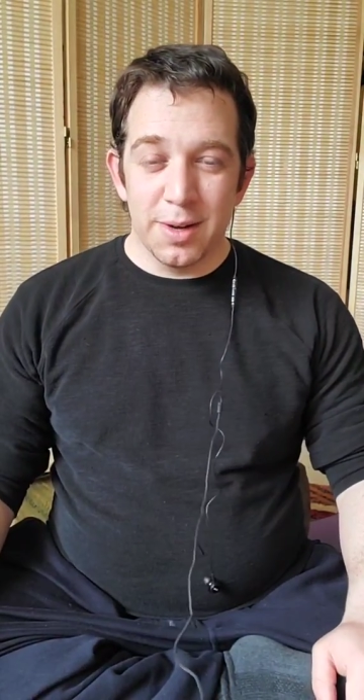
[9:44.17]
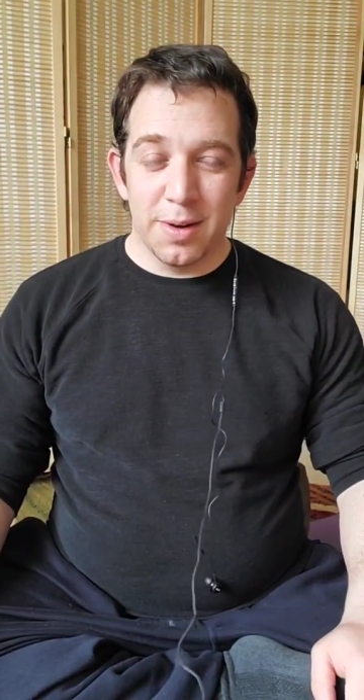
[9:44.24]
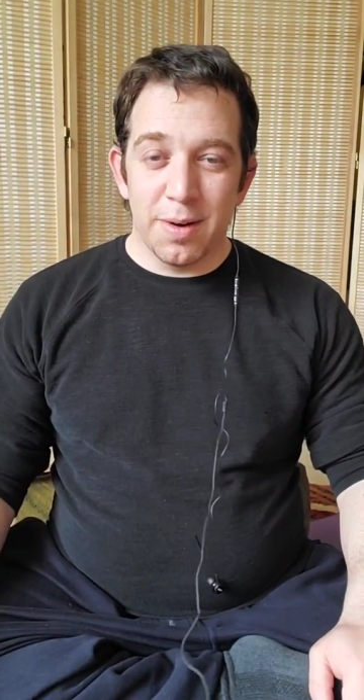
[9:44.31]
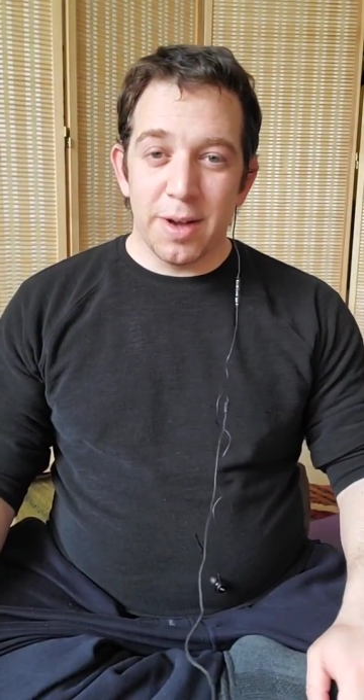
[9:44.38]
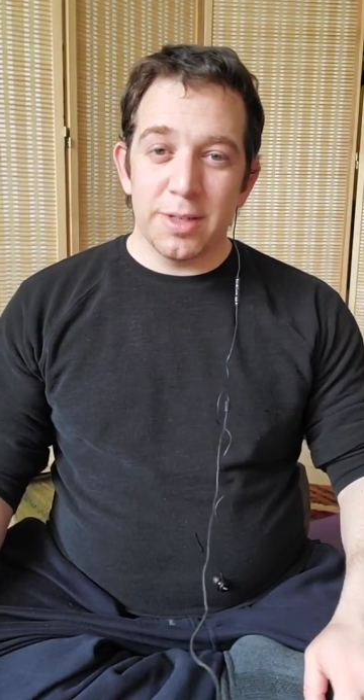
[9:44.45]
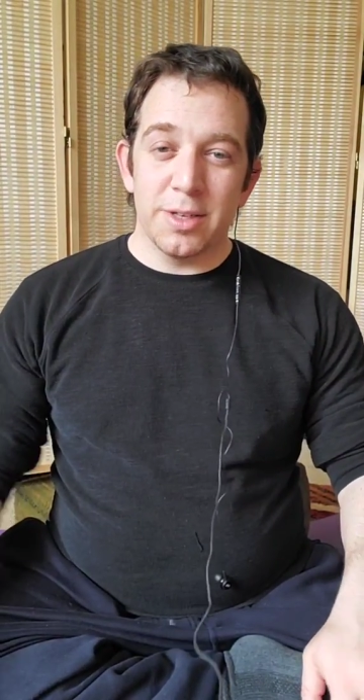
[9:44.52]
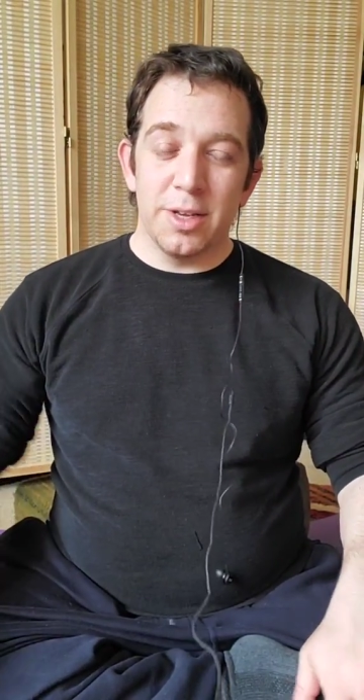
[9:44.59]

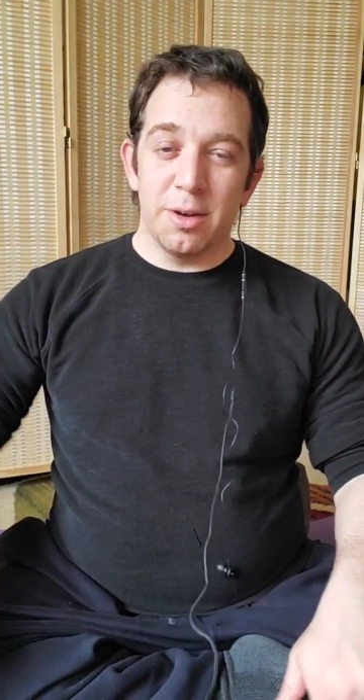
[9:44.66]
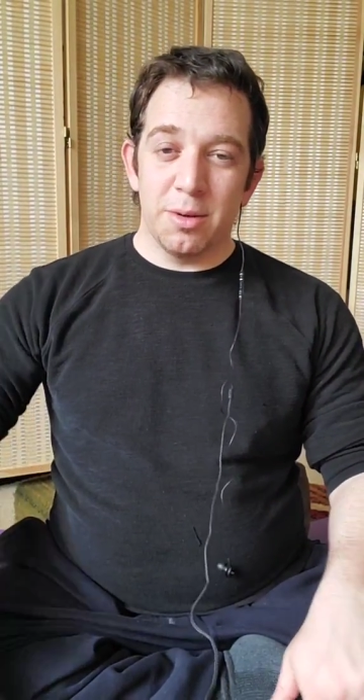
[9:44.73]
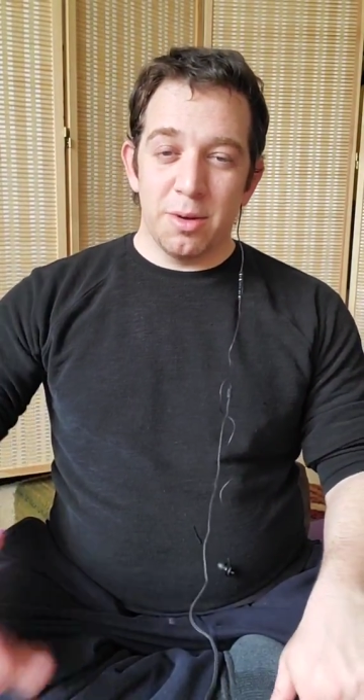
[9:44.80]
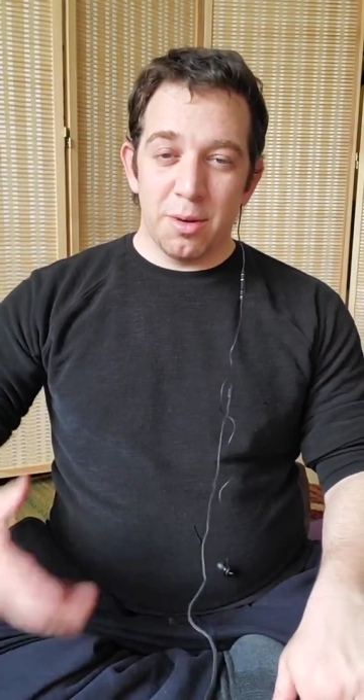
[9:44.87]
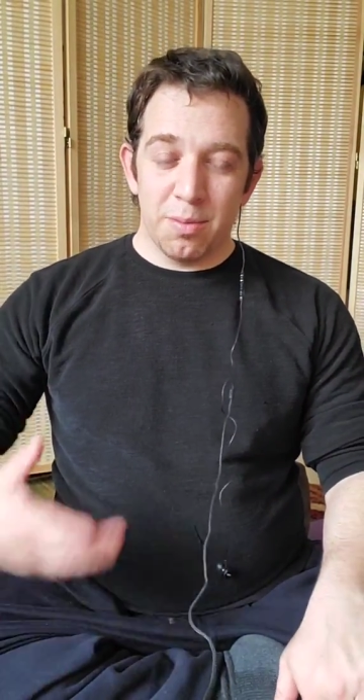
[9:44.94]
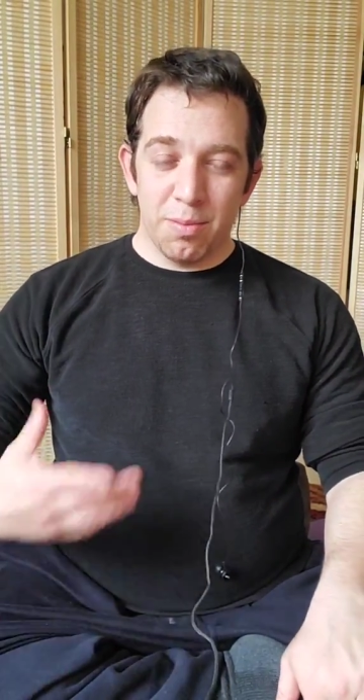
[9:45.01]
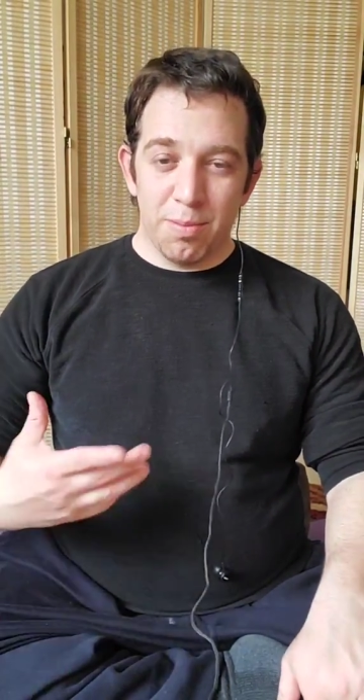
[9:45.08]
Right? So
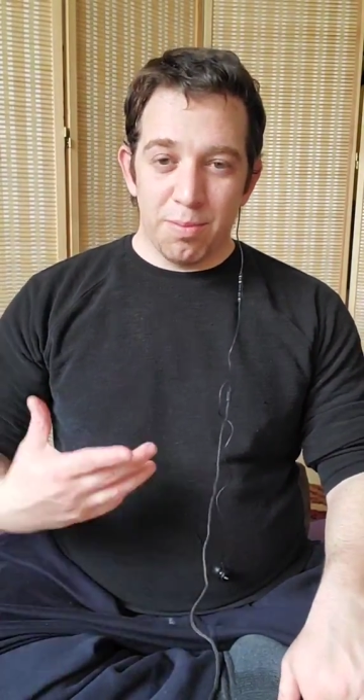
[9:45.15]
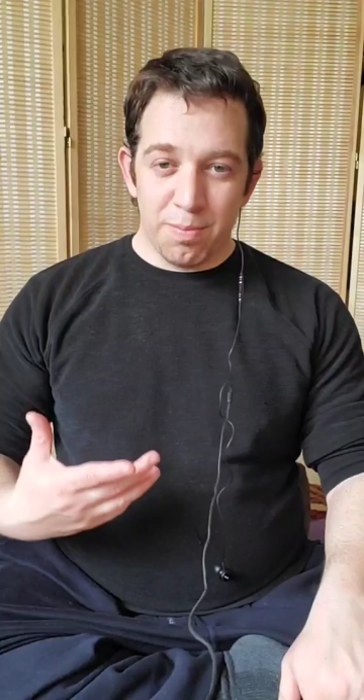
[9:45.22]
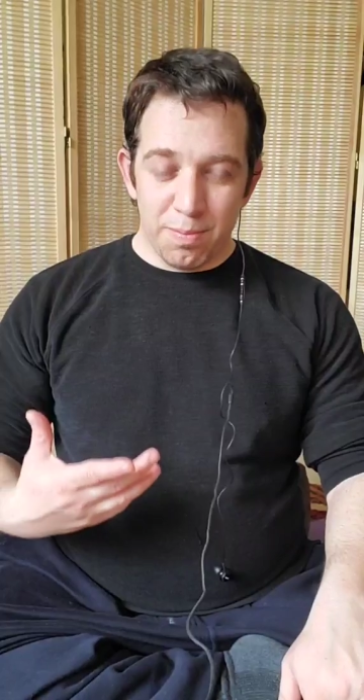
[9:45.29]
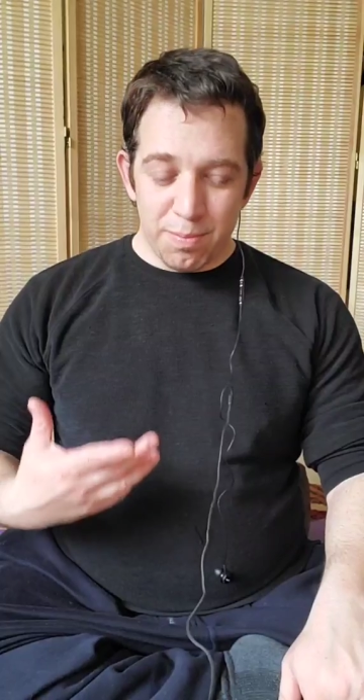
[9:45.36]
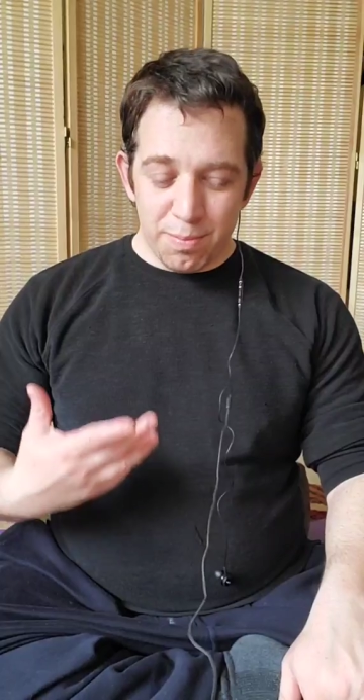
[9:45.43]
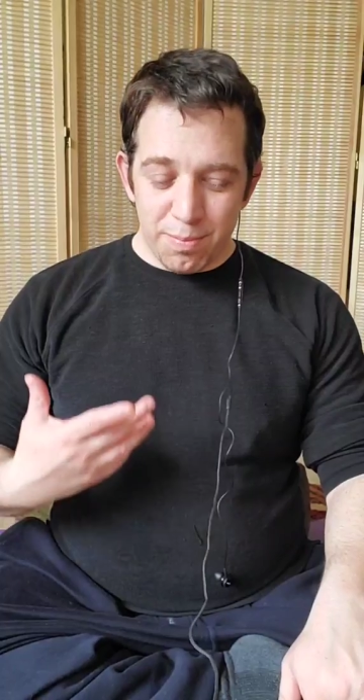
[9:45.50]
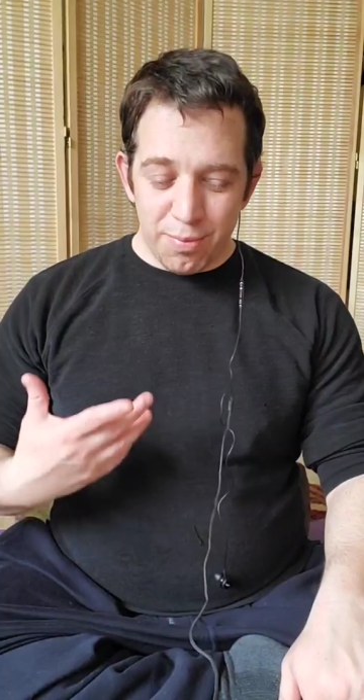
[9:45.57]
you're
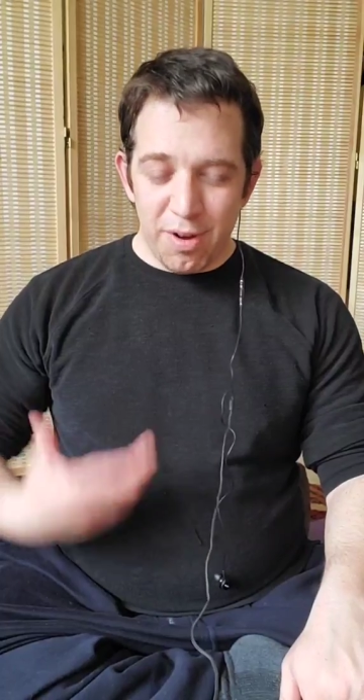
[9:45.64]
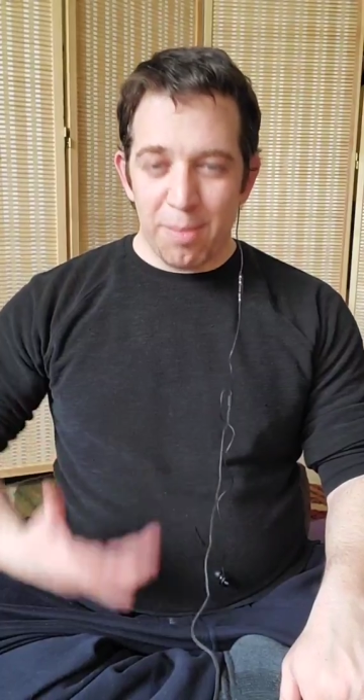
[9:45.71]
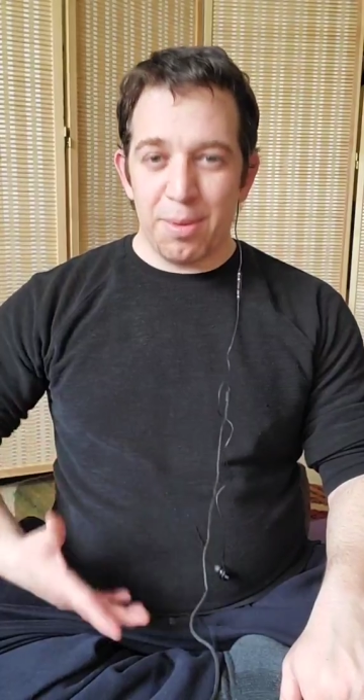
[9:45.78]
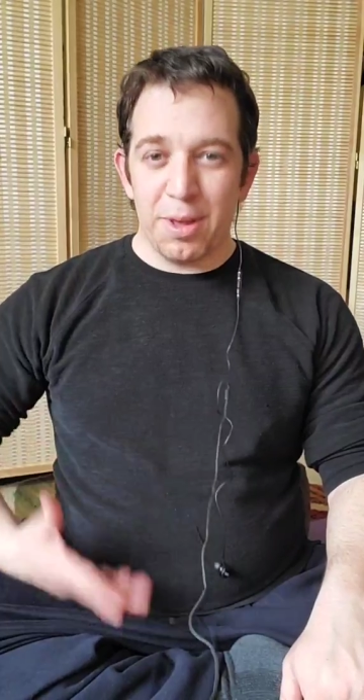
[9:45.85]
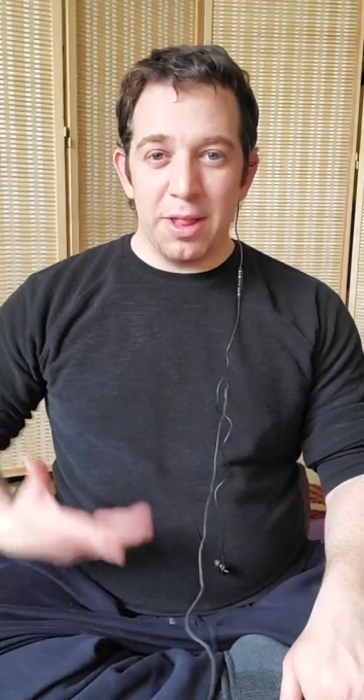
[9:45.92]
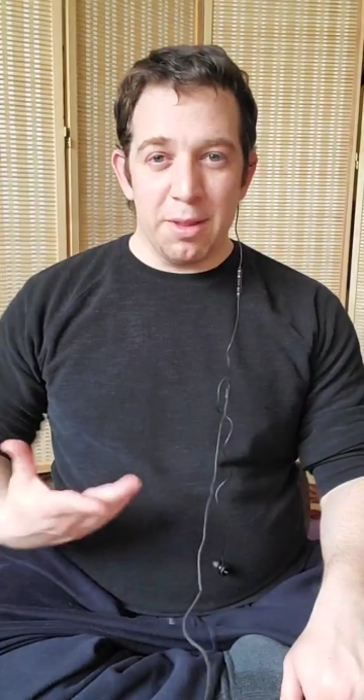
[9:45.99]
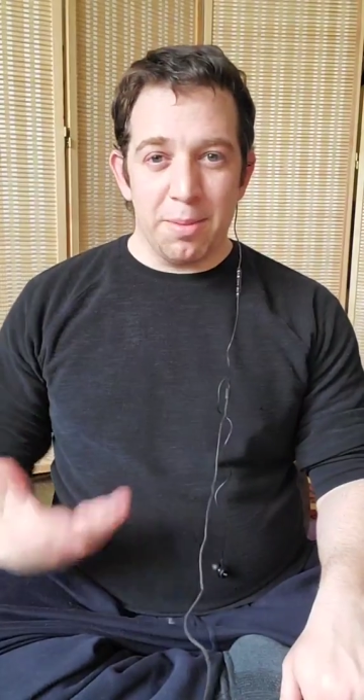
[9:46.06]

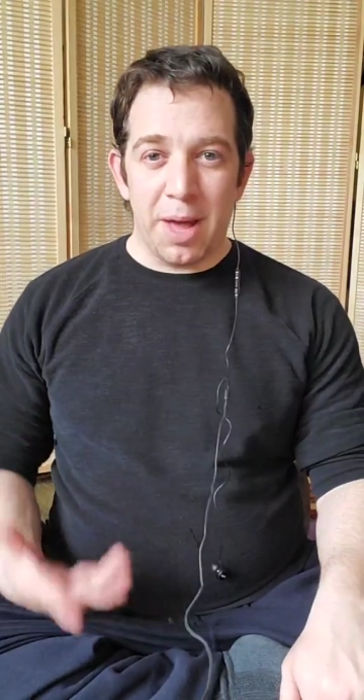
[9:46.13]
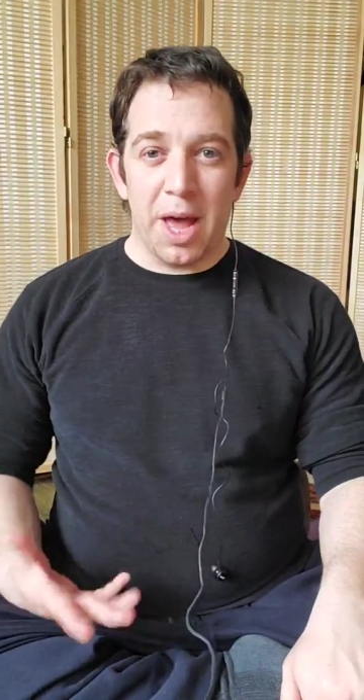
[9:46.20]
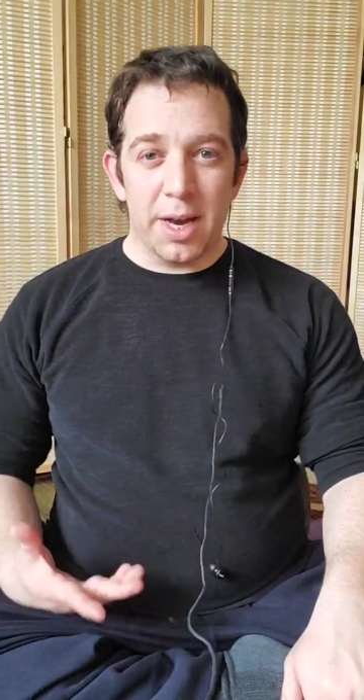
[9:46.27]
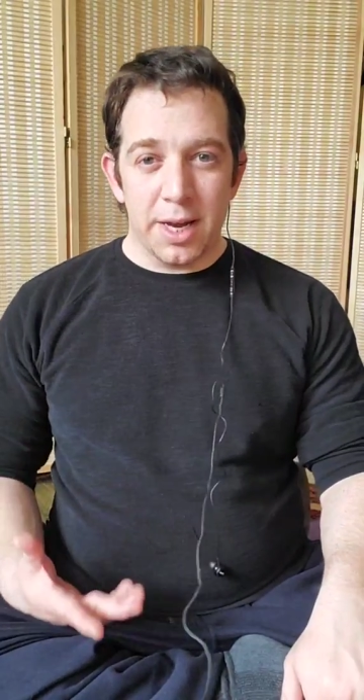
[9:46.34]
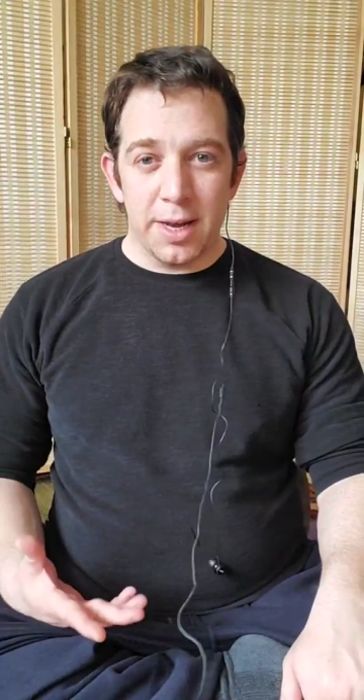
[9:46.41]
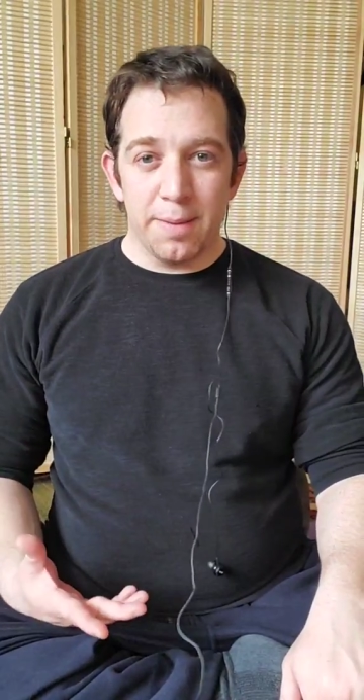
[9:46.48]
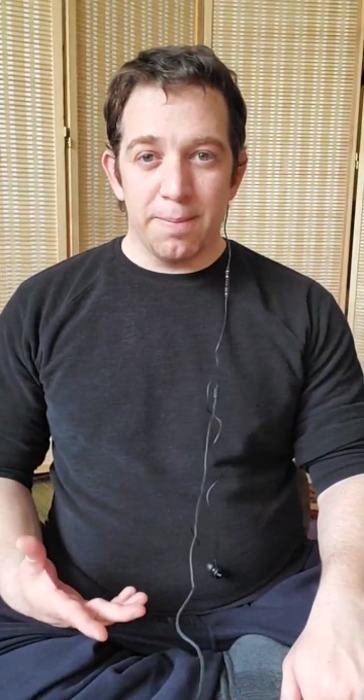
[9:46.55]
prepping the
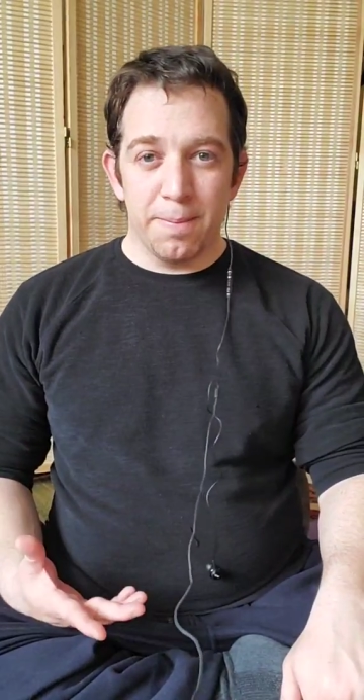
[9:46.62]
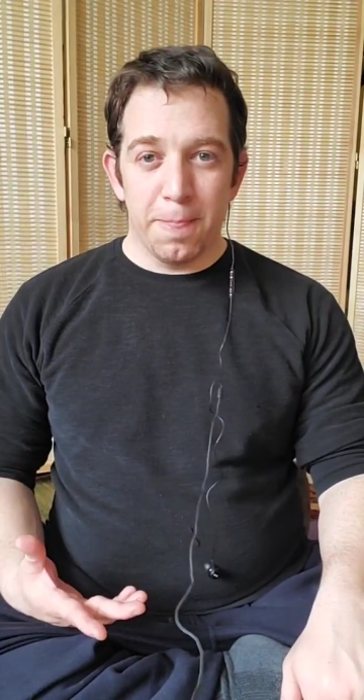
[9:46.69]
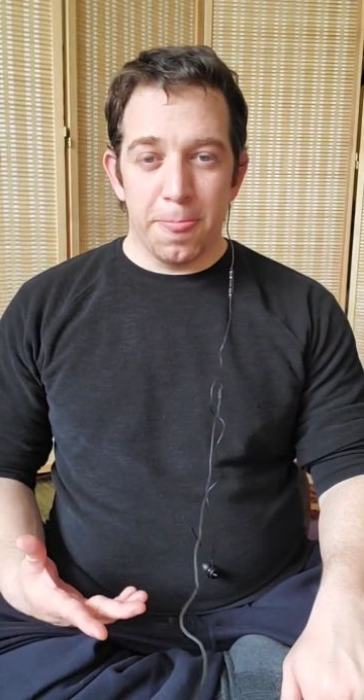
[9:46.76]
body.